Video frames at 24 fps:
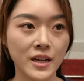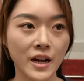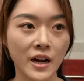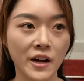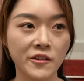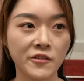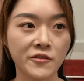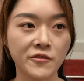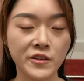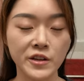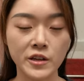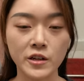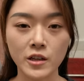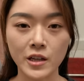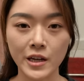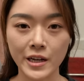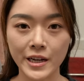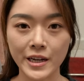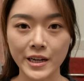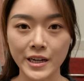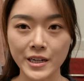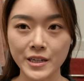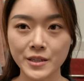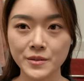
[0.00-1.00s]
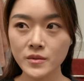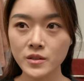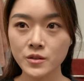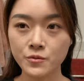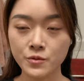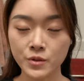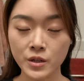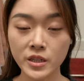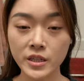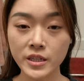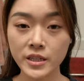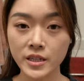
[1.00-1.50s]
I feel like
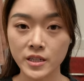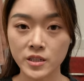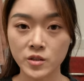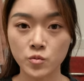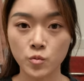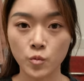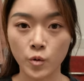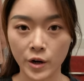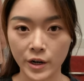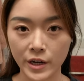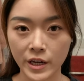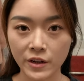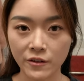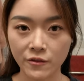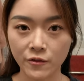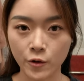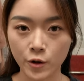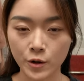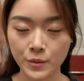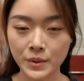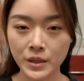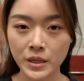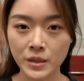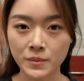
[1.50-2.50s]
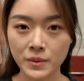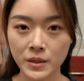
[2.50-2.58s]
really is working for me,